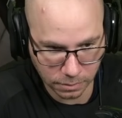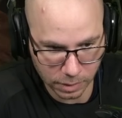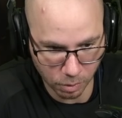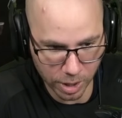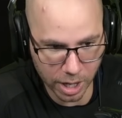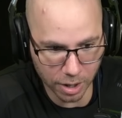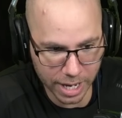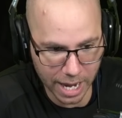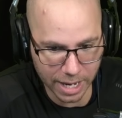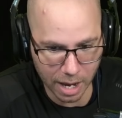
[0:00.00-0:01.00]
We are
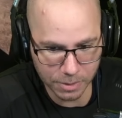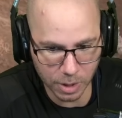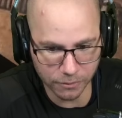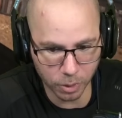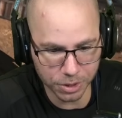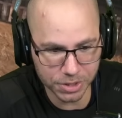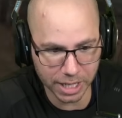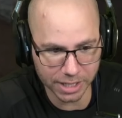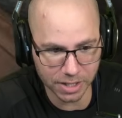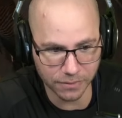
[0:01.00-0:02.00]
gatekept. We have 42
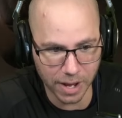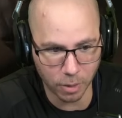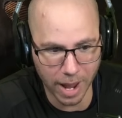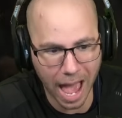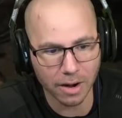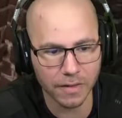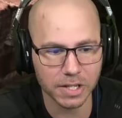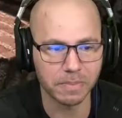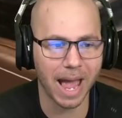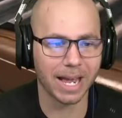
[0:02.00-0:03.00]
seconds to find our way out of this bad